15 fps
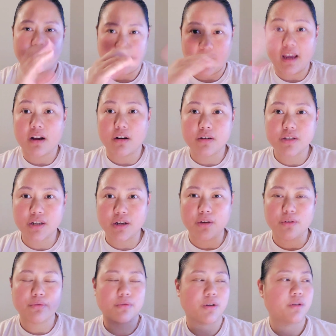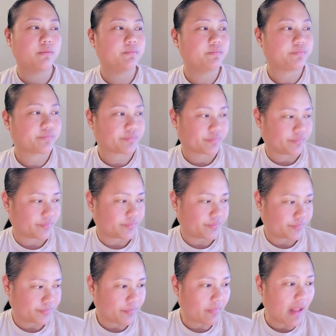air to go through,
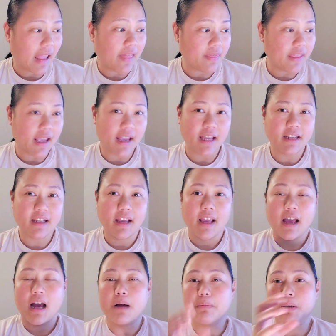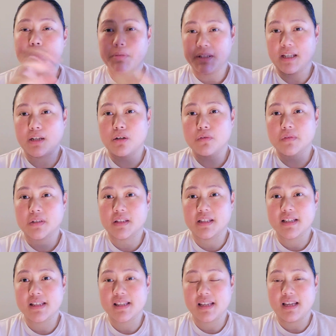and then I'm going to put that over
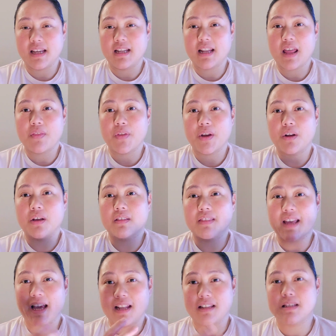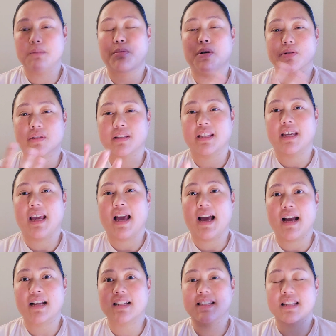the seed, and then that supposedly
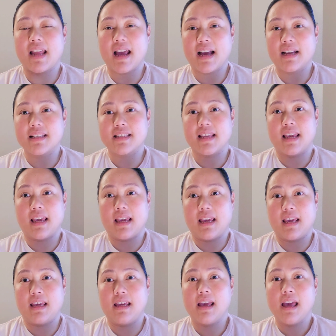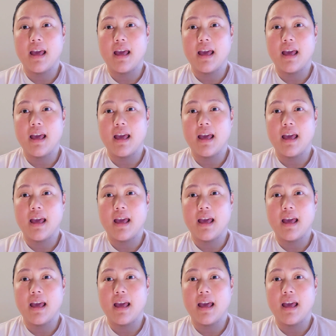acts as a